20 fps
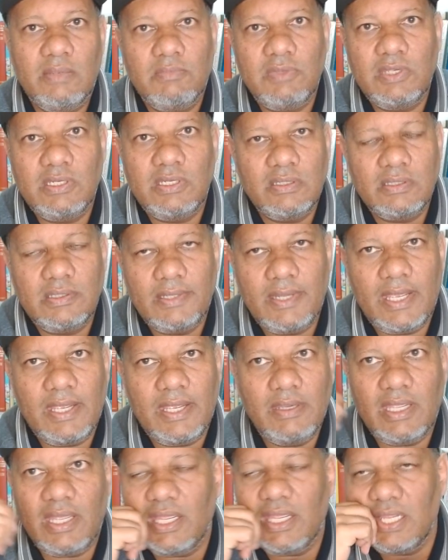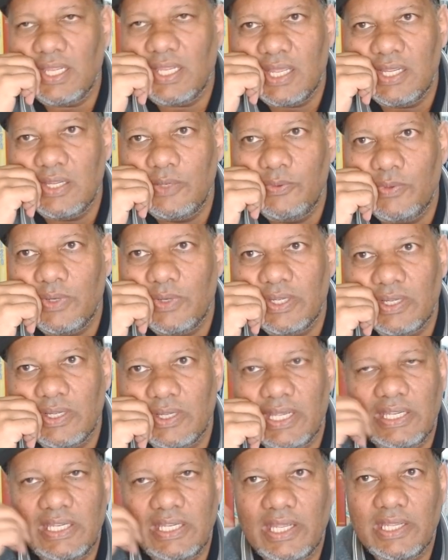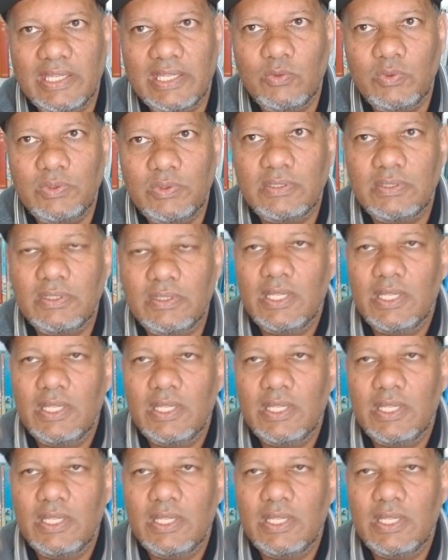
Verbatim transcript: I mean, I, I, I, I, I would,